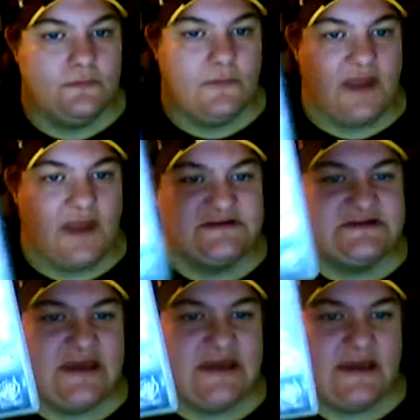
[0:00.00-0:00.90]
this is
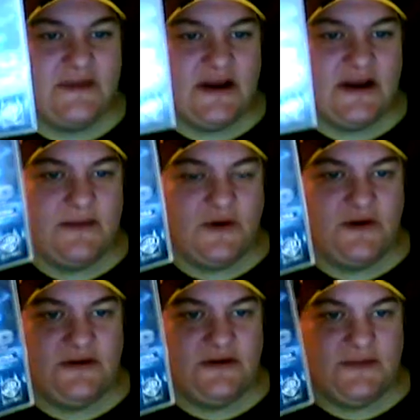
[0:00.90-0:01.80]
the game that I am
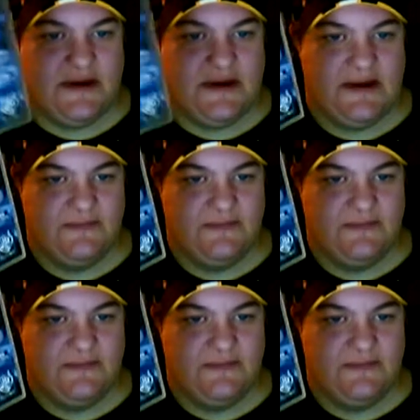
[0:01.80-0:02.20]
currently playing.